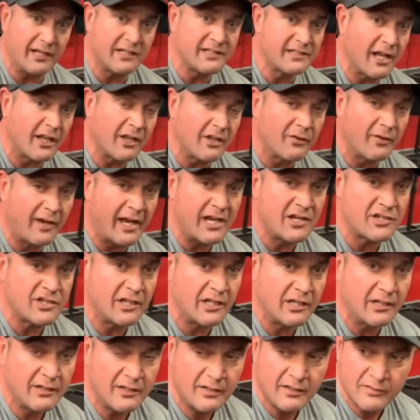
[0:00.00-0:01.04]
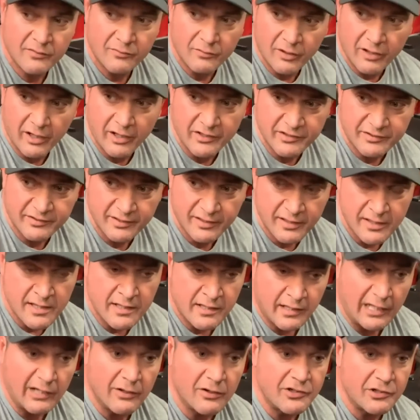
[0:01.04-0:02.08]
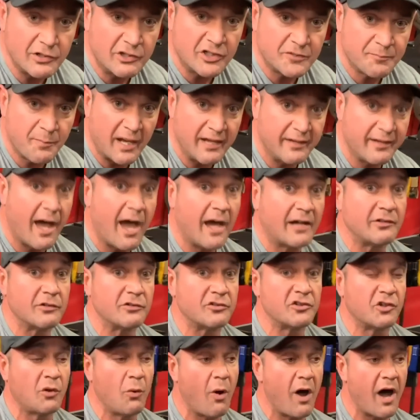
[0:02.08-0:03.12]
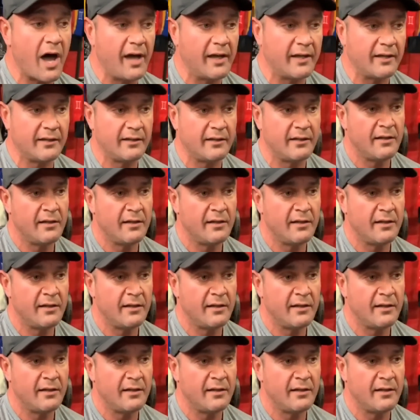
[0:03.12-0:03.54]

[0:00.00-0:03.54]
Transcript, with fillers: acceleration was introduced by Doctor Squat,